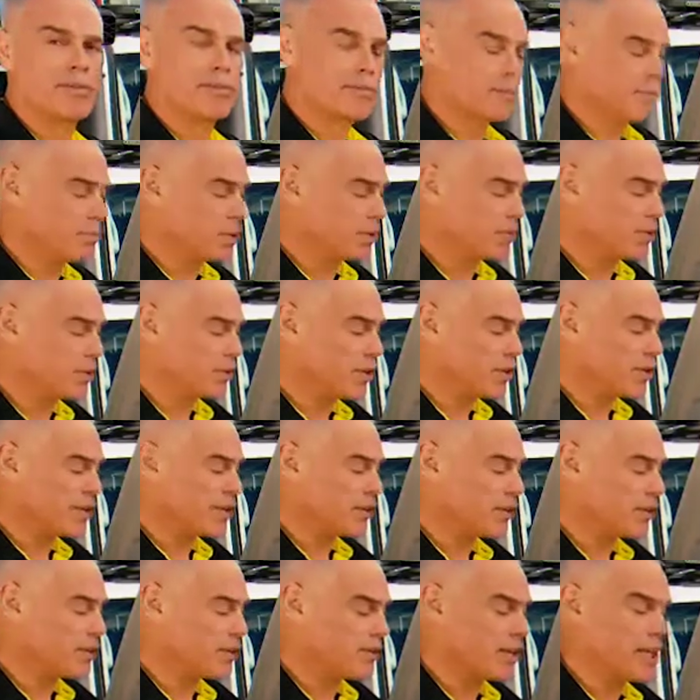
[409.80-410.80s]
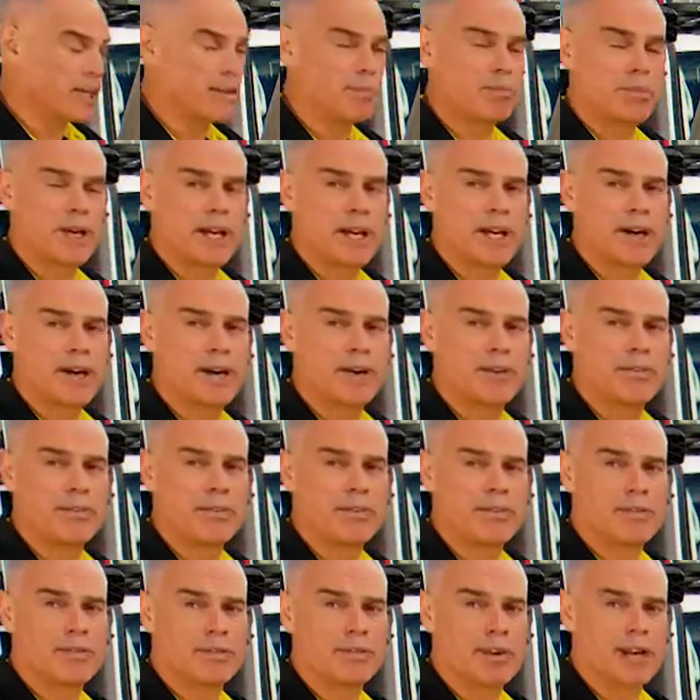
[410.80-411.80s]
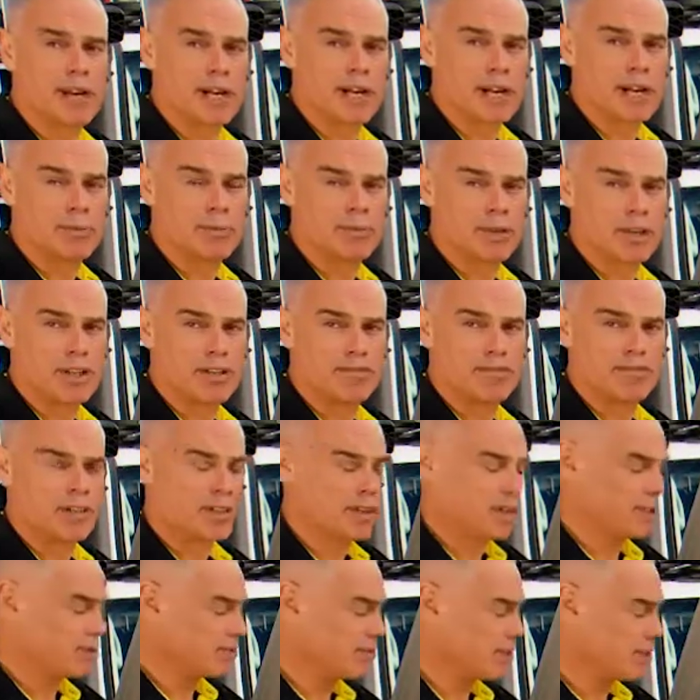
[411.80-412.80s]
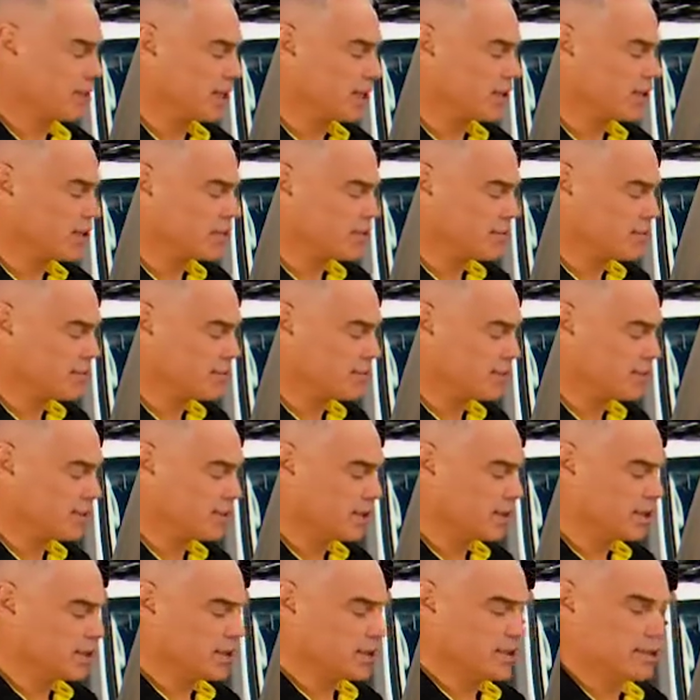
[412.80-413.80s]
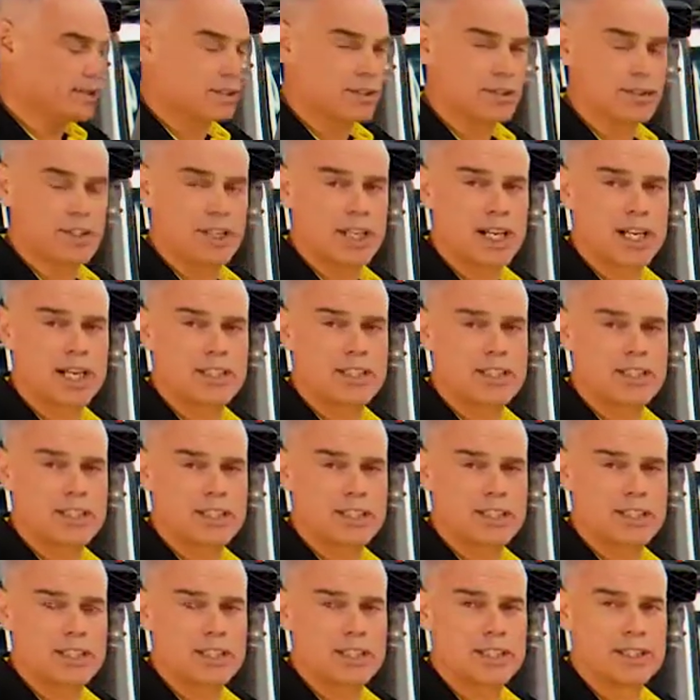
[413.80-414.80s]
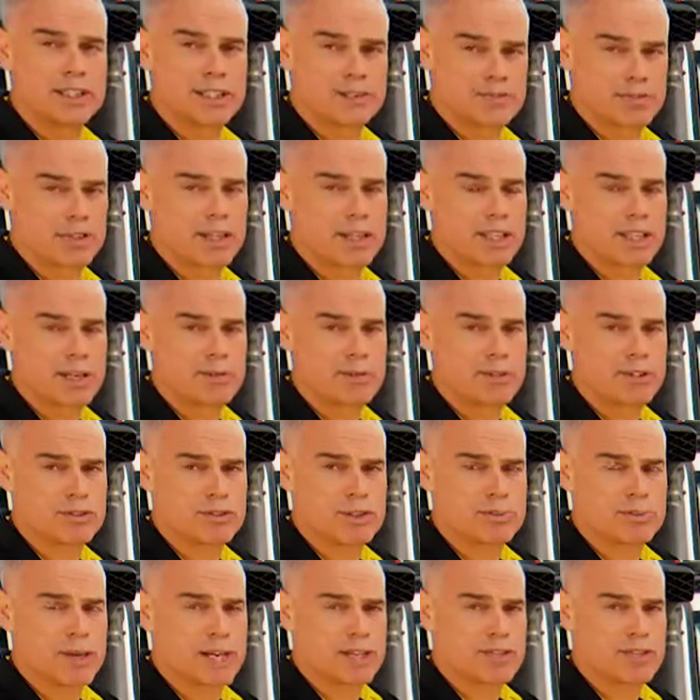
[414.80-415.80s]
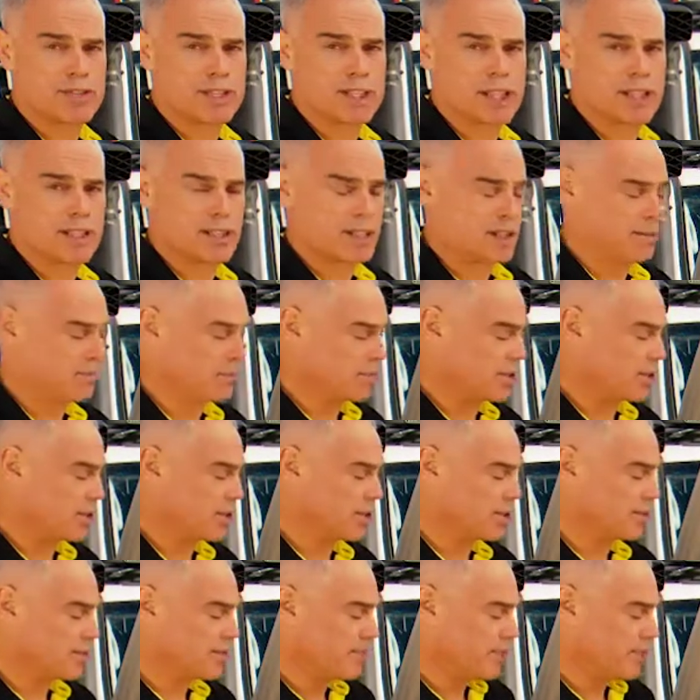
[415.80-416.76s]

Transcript: provide the correct power profile and algorithm to charge the different chemistry battery under the bonnet.